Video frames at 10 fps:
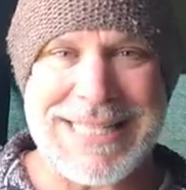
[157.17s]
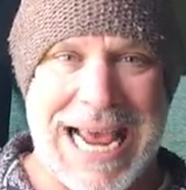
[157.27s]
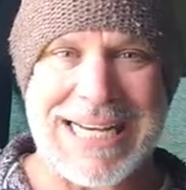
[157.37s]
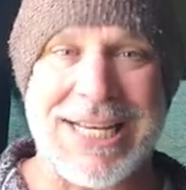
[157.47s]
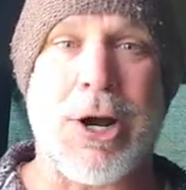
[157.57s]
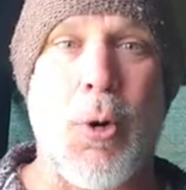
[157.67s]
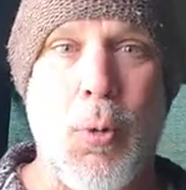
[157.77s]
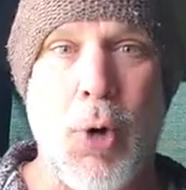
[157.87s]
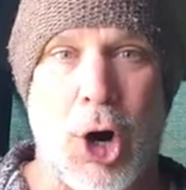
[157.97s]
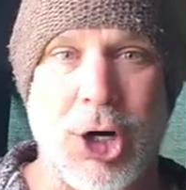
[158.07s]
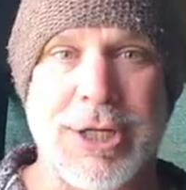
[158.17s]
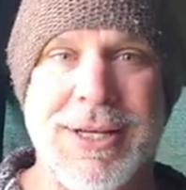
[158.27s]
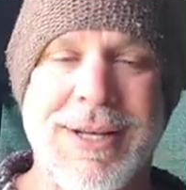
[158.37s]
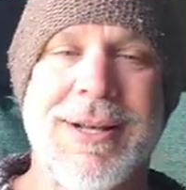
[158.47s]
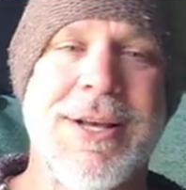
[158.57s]
tactic
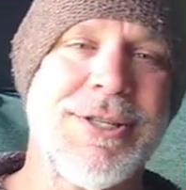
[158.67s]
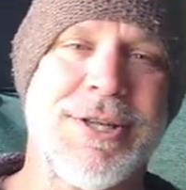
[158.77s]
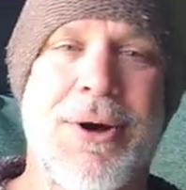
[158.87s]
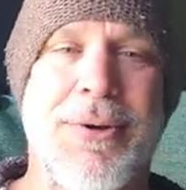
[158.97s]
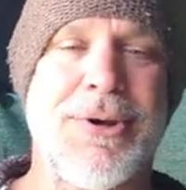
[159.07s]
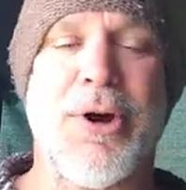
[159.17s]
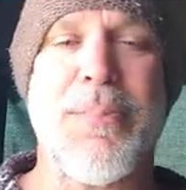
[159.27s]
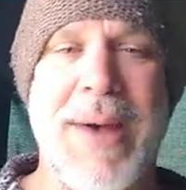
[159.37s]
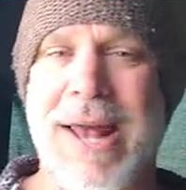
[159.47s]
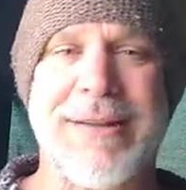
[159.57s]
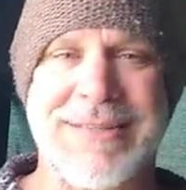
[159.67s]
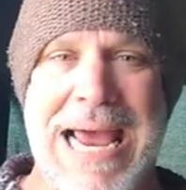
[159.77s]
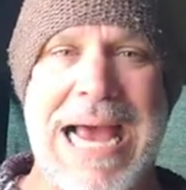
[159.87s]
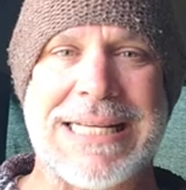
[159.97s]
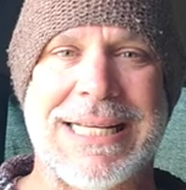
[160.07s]
worked. So your battle
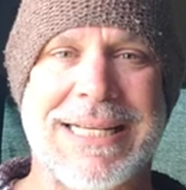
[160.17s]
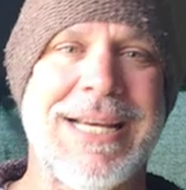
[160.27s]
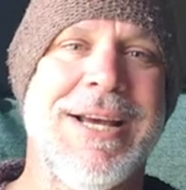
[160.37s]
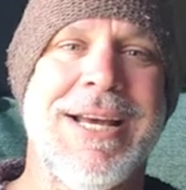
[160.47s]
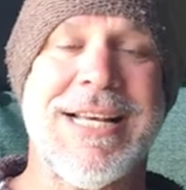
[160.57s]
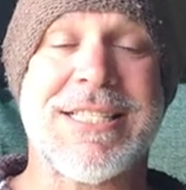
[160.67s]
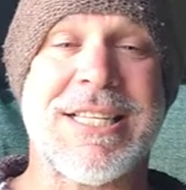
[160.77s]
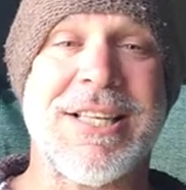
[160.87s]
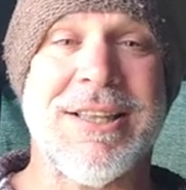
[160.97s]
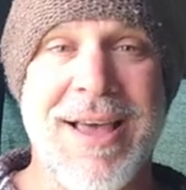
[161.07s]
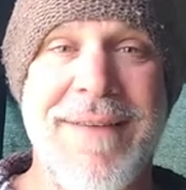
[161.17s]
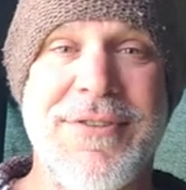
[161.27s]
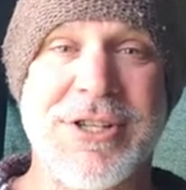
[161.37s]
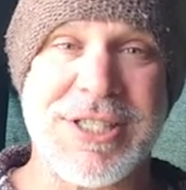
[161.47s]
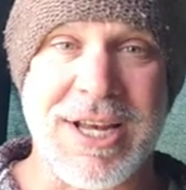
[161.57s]
tactic is to
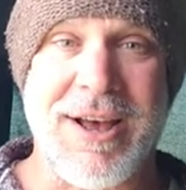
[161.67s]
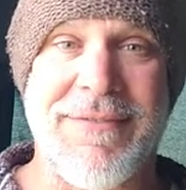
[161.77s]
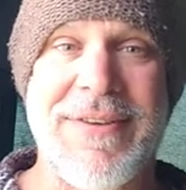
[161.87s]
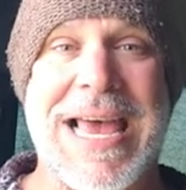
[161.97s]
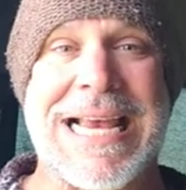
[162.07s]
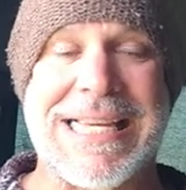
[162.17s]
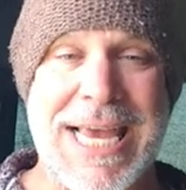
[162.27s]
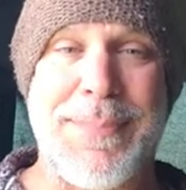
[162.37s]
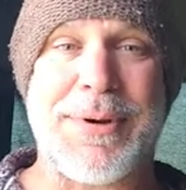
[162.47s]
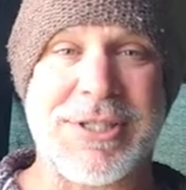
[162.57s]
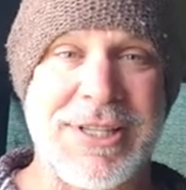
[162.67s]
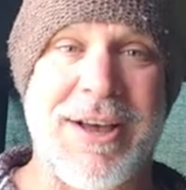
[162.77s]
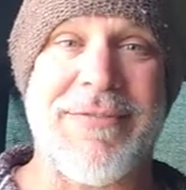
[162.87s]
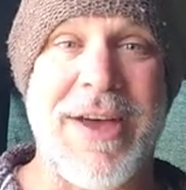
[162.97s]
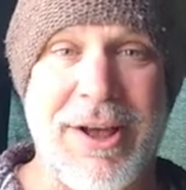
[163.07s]
love yourself and keep
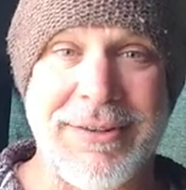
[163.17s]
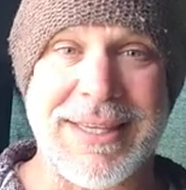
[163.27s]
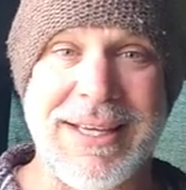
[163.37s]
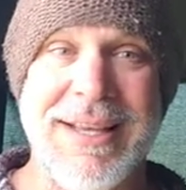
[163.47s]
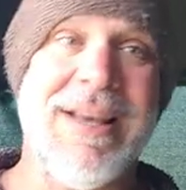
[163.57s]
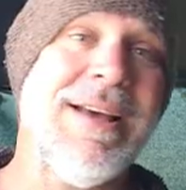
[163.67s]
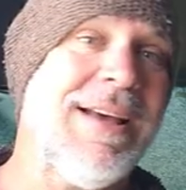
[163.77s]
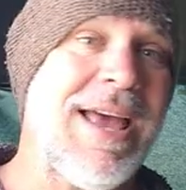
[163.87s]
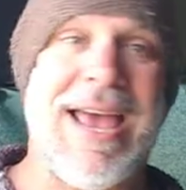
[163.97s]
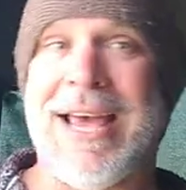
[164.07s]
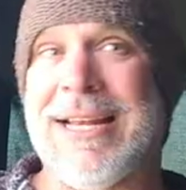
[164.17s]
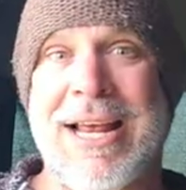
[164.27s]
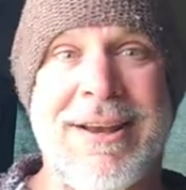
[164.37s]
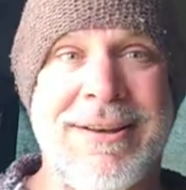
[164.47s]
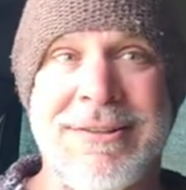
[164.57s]
yourself healthy
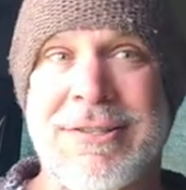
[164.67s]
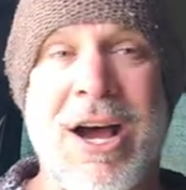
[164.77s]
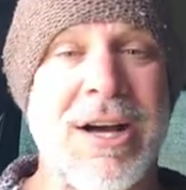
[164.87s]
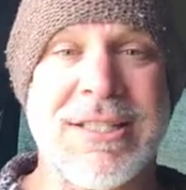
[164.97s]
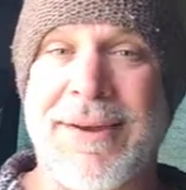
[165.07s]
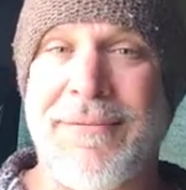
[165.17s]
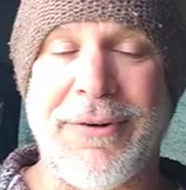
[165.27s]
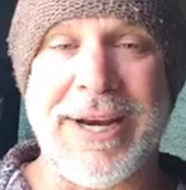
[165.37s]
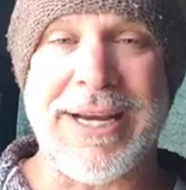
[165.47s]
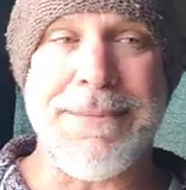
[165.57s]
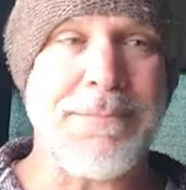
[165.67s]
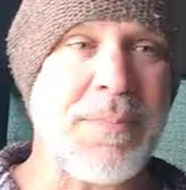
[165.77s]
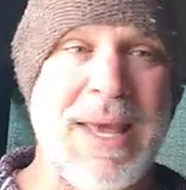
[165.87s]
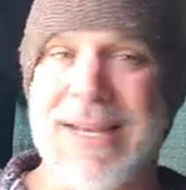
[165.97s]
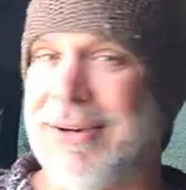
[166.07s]
and toxic free.
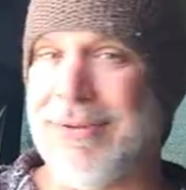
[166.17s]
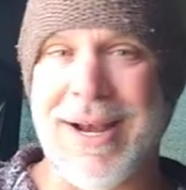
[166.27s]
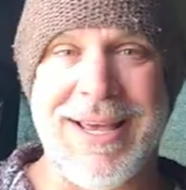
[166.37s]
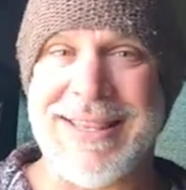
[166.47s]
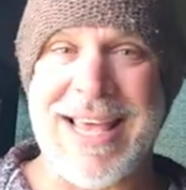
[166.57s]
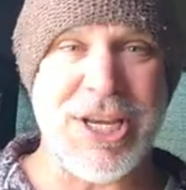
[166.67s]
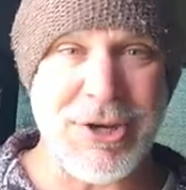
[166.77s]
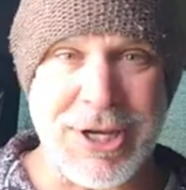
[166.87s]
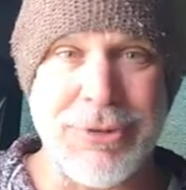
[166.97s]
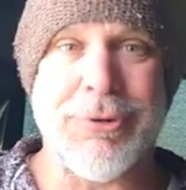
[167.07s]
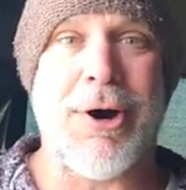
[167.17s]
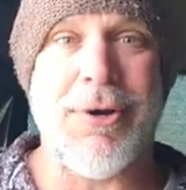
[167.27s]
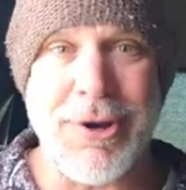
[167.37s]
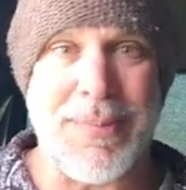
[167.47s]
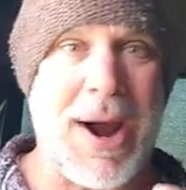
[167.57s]
And then you can
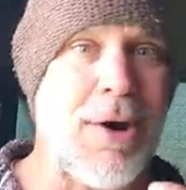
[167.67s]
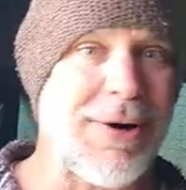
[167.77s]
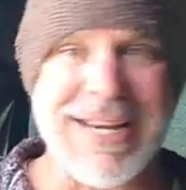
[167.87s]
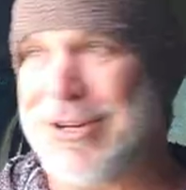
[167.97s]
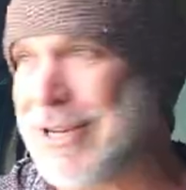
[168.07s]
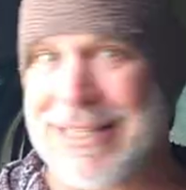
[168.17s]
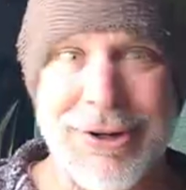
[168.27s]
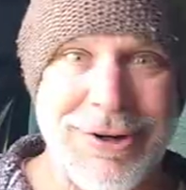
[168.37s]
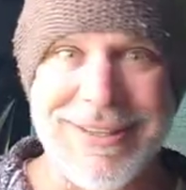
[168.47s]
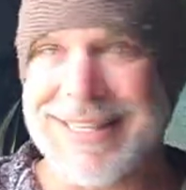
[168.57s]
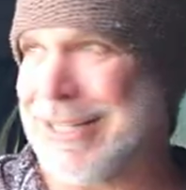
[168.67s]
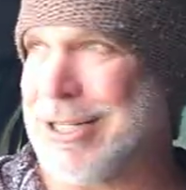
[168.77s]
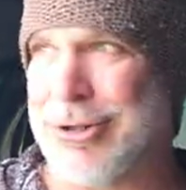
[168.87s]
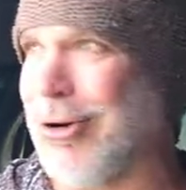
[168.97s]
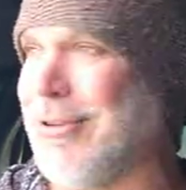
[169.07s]
grow your power and you can learn to
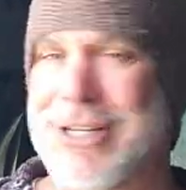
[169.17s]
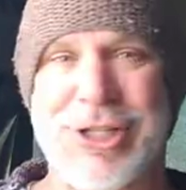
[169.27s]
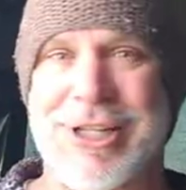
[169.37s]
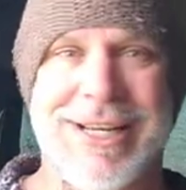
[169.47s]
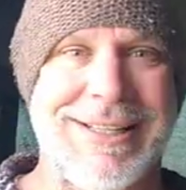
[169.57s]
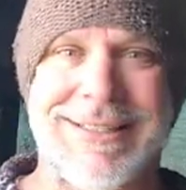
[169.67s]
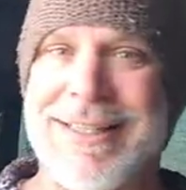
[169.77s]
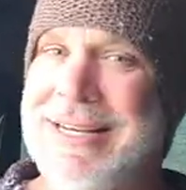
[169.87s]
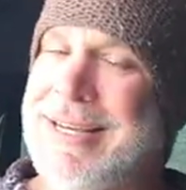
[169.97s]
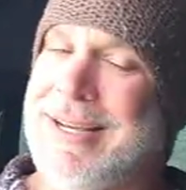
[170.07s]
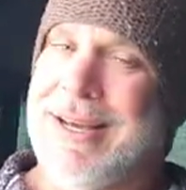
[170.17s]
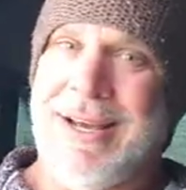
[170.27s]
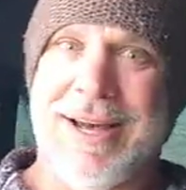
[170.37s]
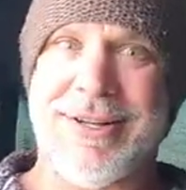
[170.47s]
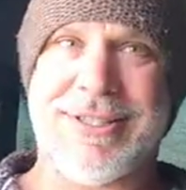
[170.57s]
control this shit and
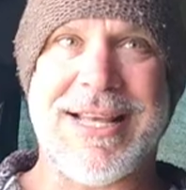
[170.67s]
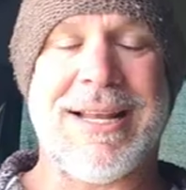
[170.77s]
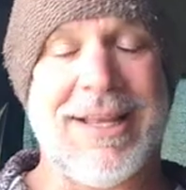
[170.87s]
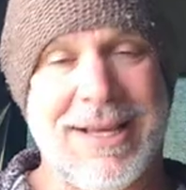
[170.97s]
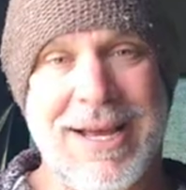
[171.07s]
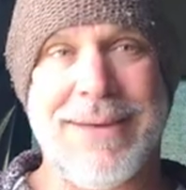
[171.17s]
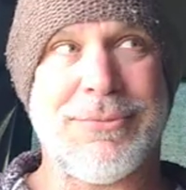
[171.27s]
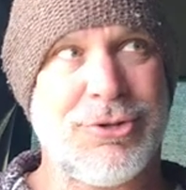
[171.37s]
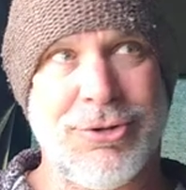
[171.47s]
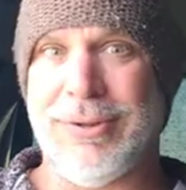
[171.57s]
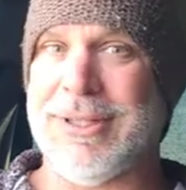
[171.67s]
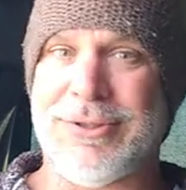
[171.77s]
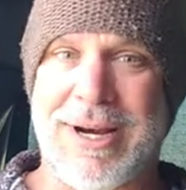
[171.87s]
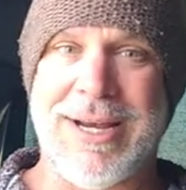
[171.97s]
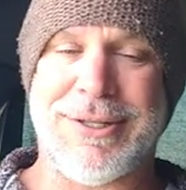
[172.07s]
understand it like I am truly
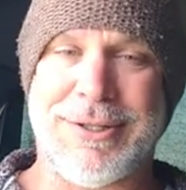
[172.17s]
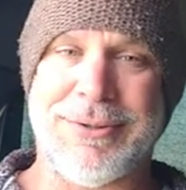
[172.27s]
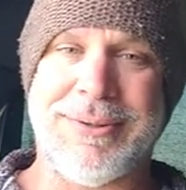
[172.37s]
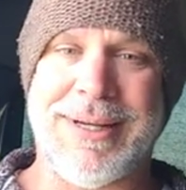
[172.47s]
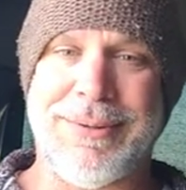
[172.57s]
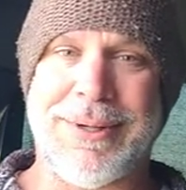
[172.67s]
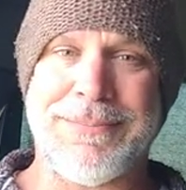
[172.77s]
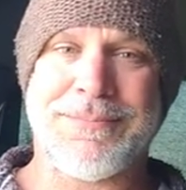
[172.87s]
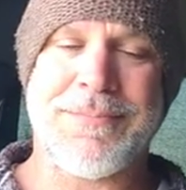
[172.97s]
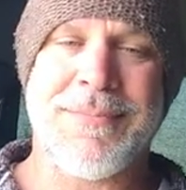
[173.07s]
trying to. Anyway.